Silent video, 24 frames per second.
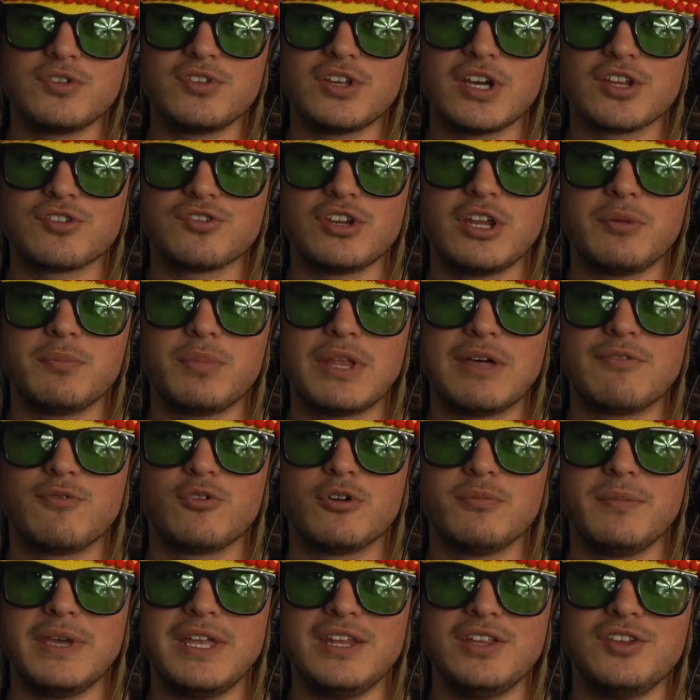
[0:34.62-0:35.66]
stocks trading
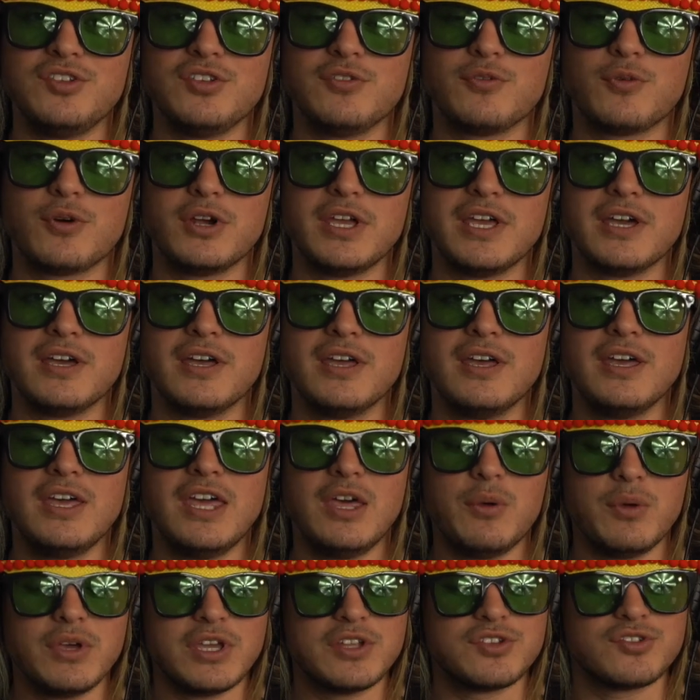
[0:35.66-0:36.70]
platform made easy for you, and
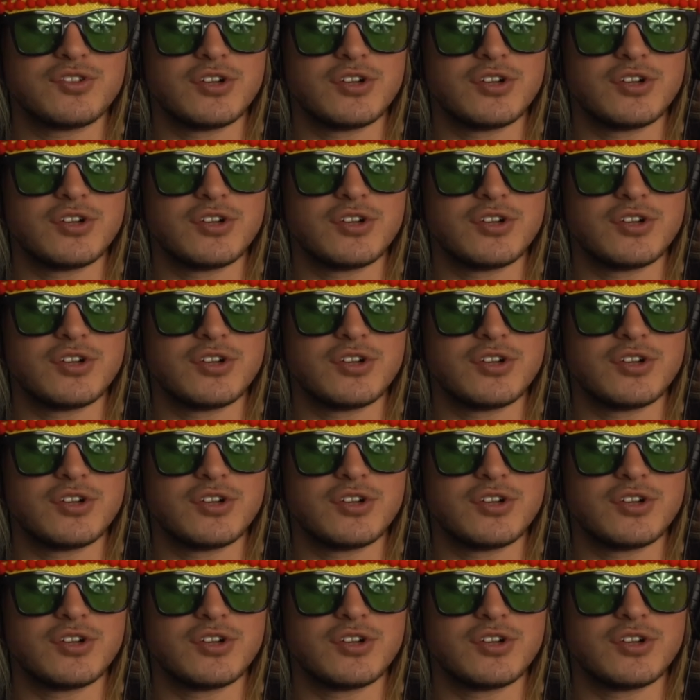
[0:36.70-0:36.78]
we'll get